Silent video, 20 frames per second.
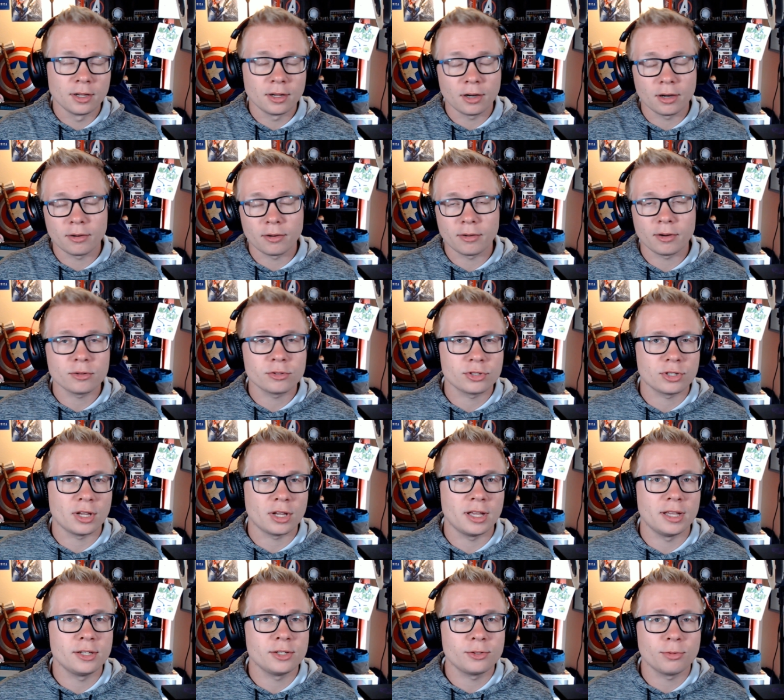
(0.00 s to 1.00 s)
are all
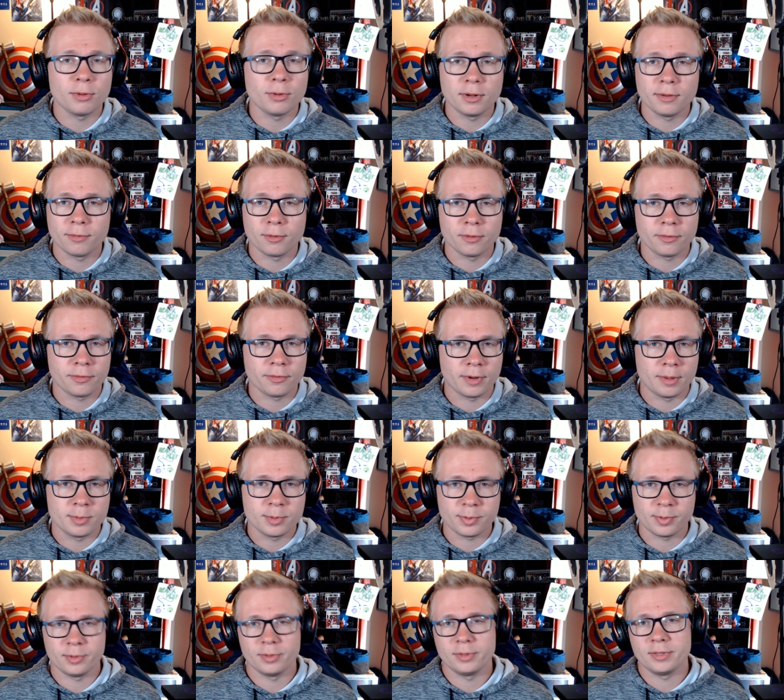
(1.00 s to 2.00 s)
shot in 24 frames
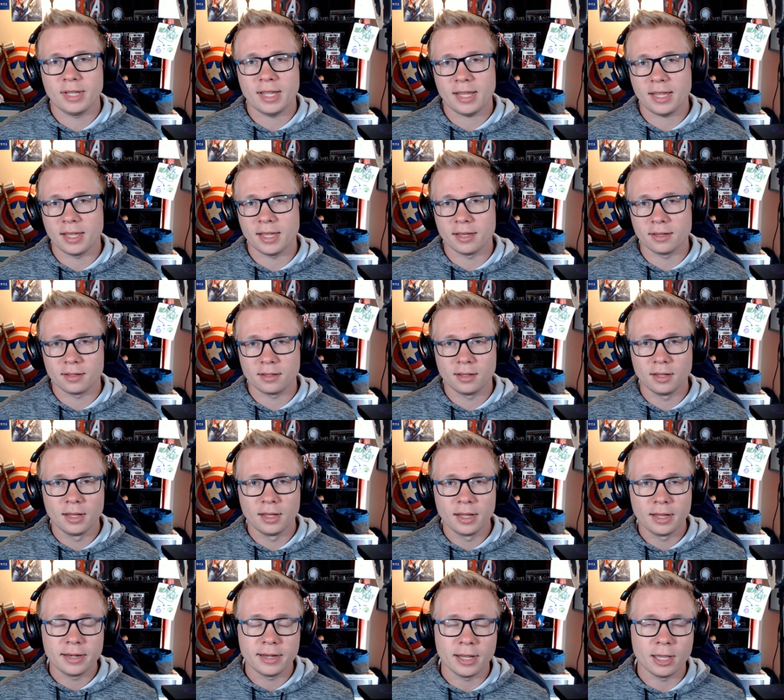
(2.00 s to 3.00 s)
per second.
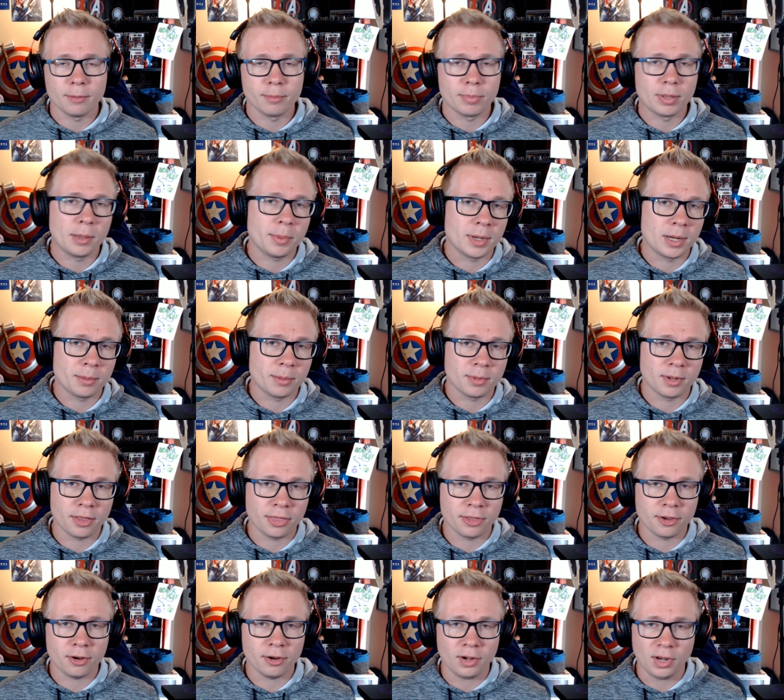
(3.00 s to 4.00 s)
Now bumping up to
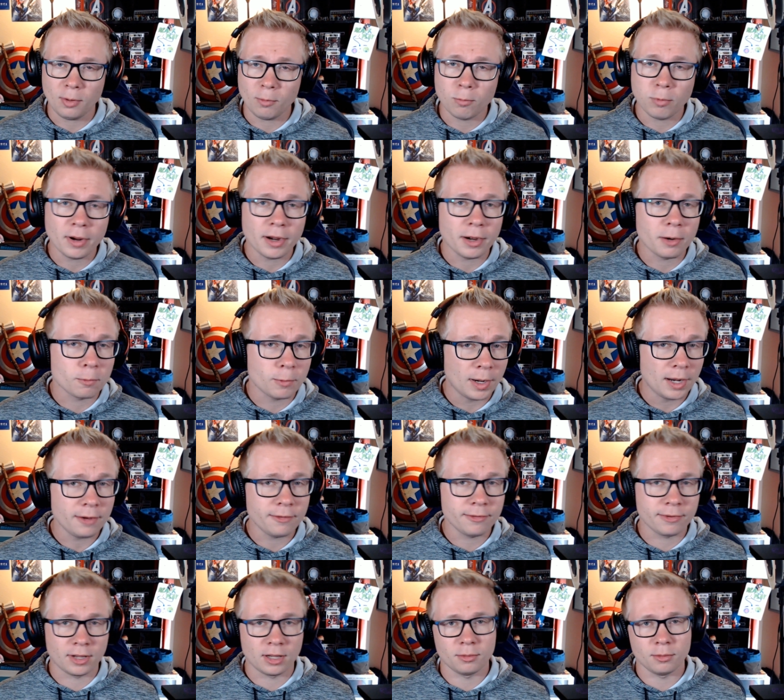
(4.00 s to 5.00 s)
30, where
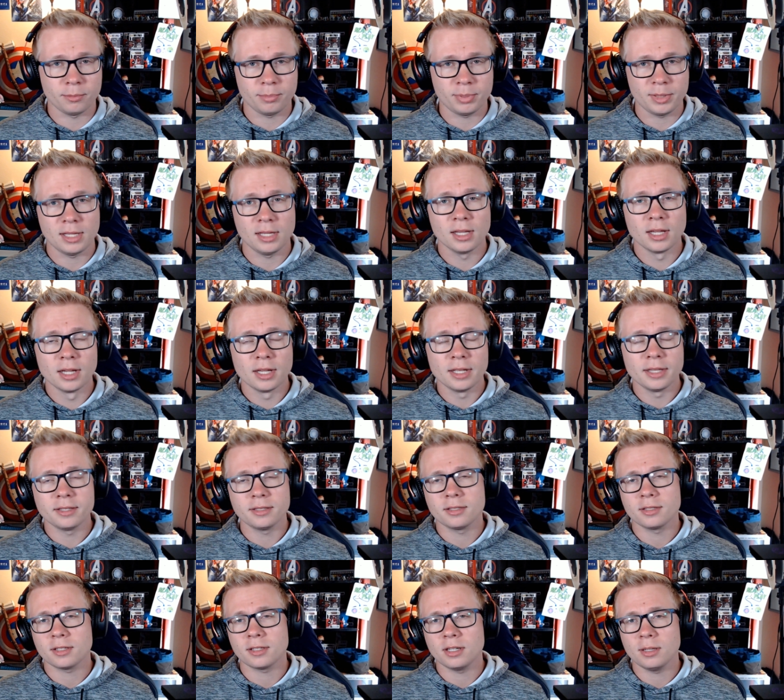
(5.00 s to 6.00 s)
Redfall will be, this
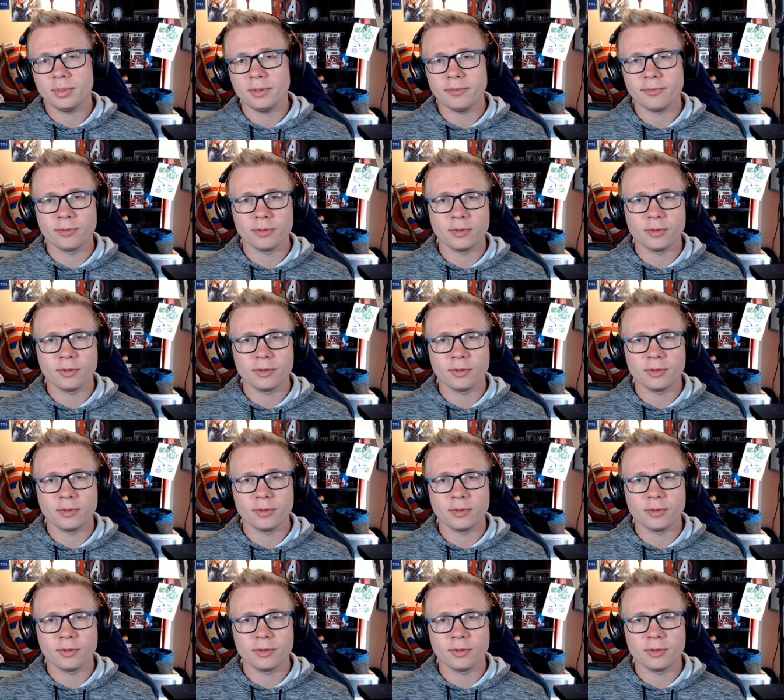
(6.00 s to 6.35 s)
is going to be for